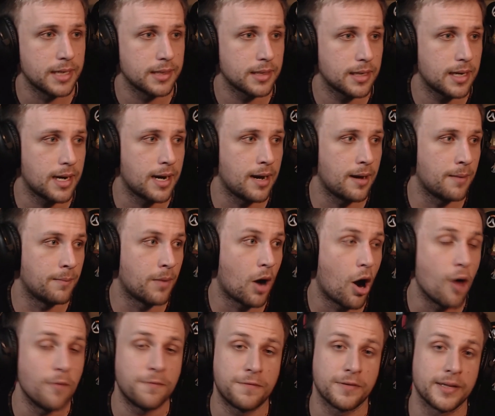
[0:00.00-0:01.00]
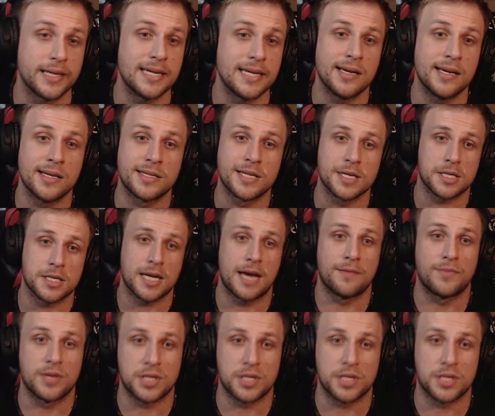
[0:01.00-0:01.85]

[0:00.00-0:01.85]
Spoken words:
Hopefully it doesn't have the